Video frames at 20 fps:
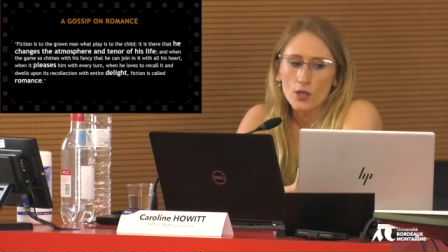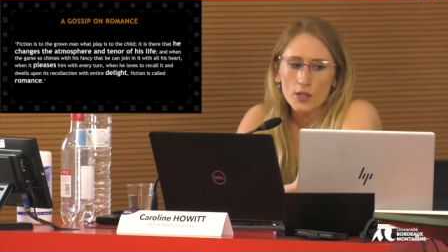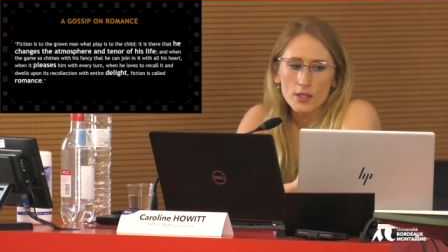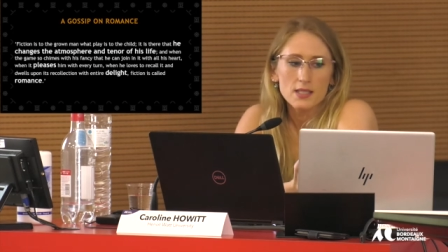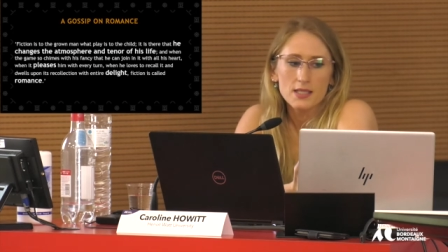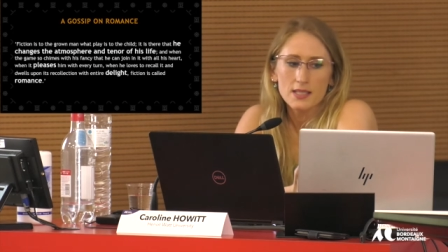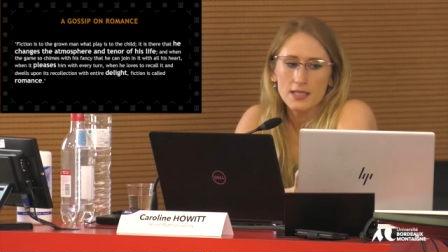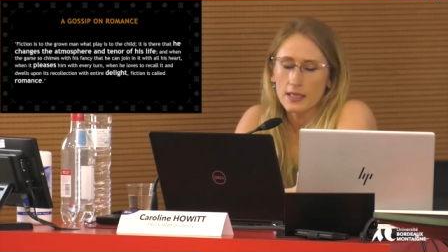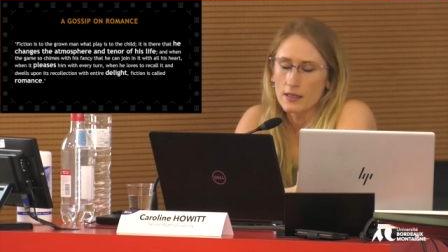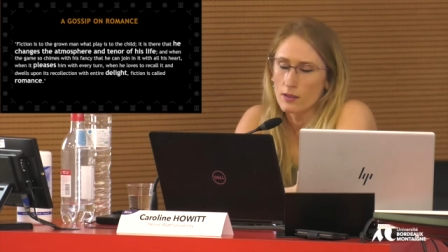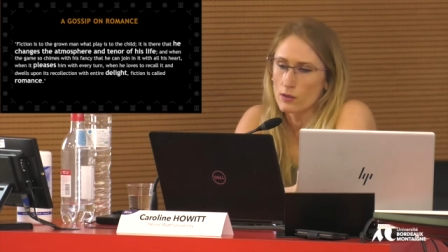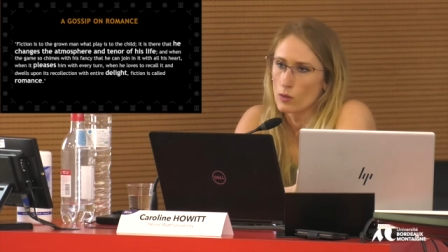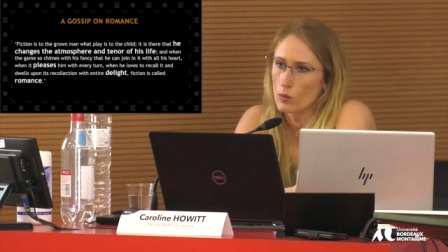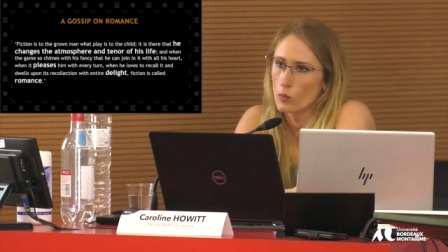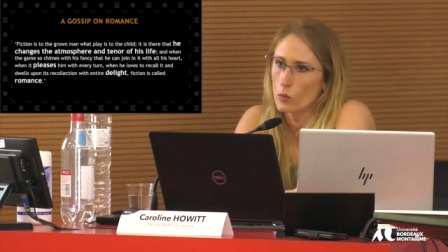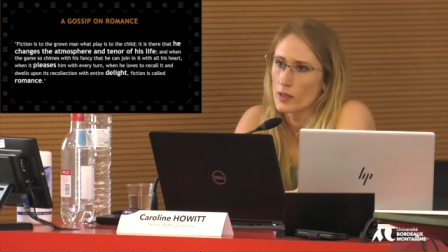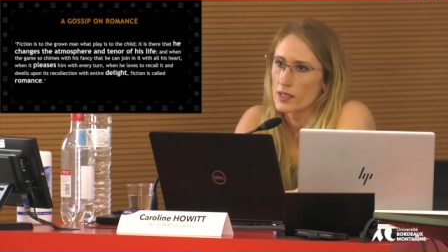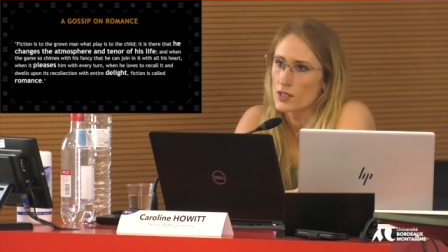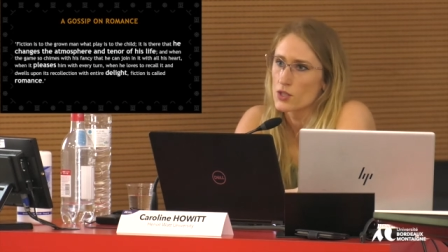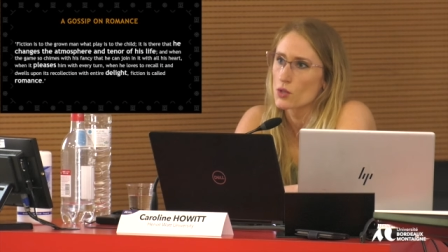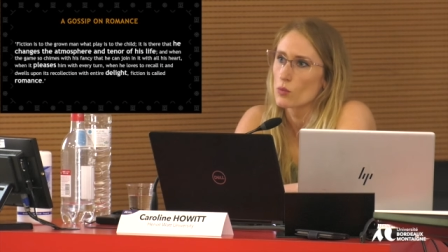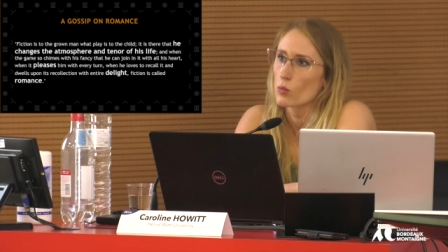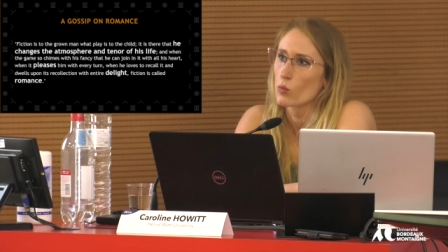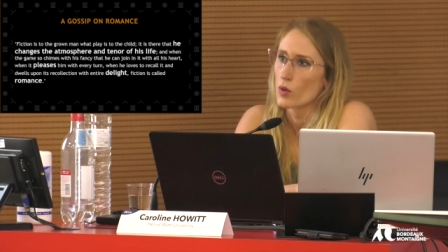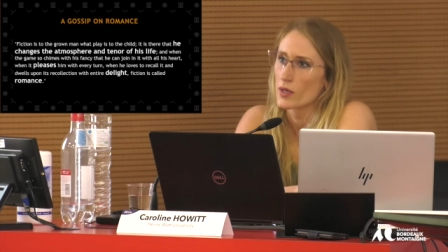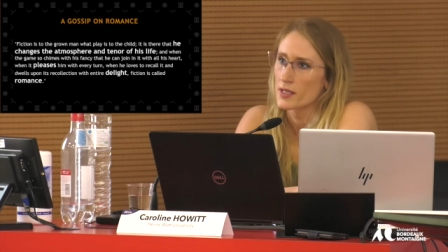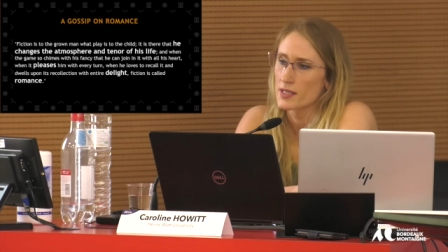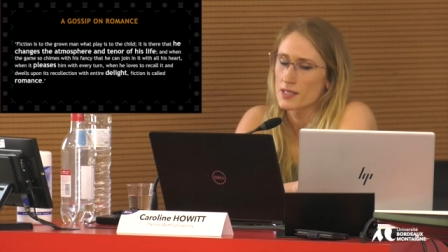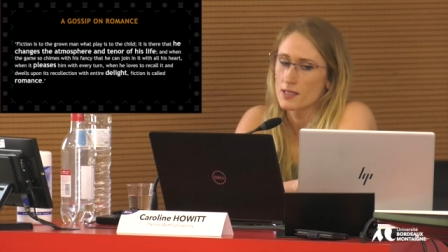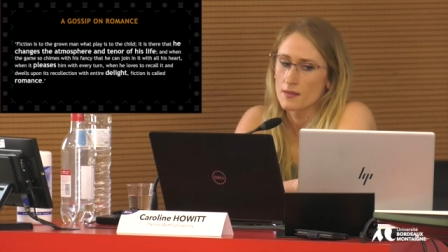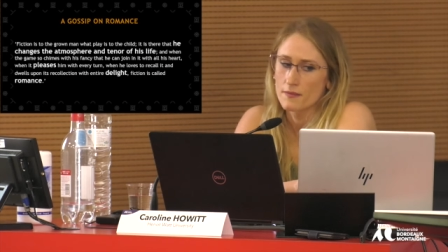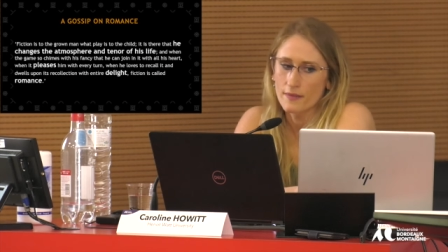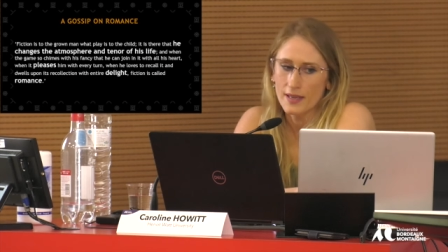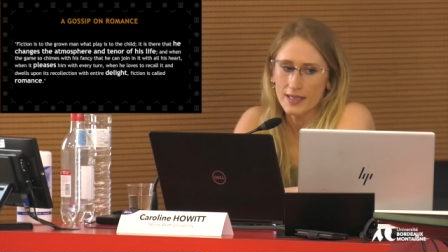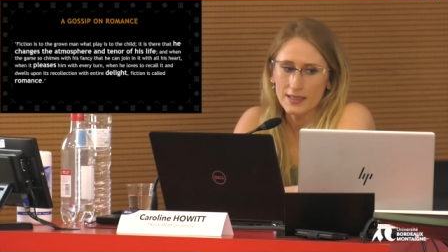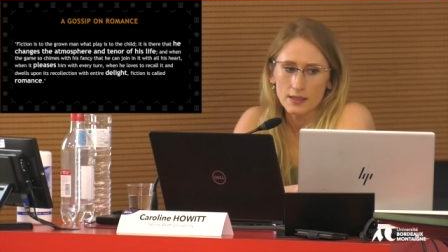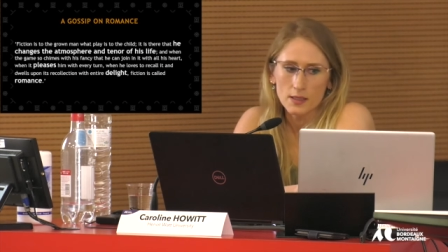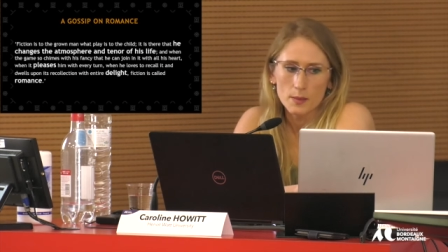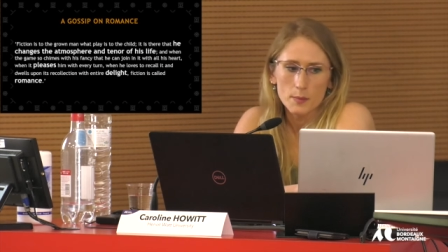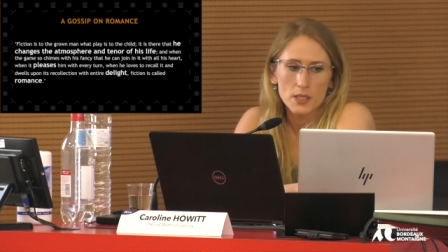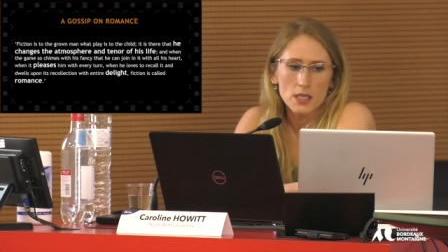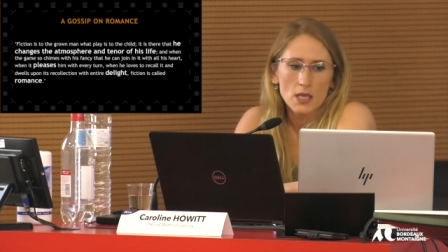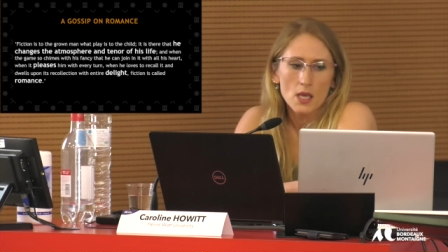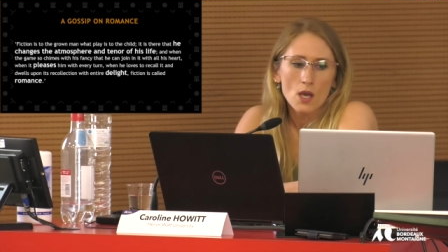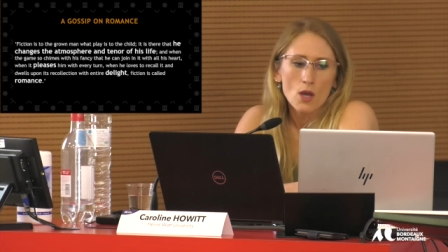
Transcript: Skill, which, once developed,